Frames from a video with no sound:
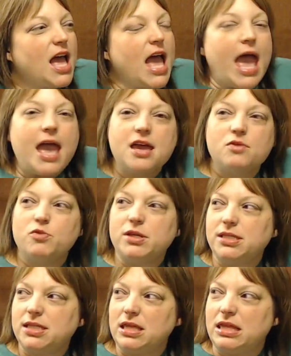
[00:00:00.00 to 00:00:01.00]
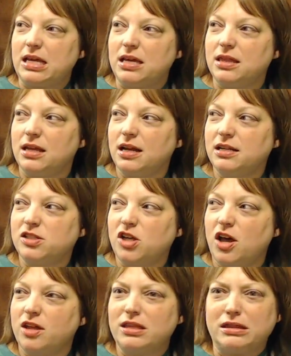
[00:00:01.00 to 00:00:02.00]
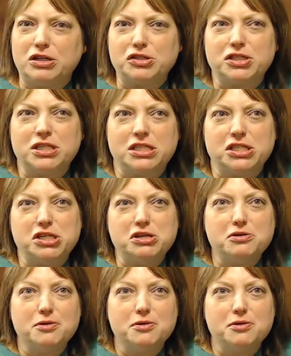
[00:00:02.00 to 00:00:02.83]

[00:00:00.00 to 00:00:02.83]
Hey, and what's the thing that I saw that there's this new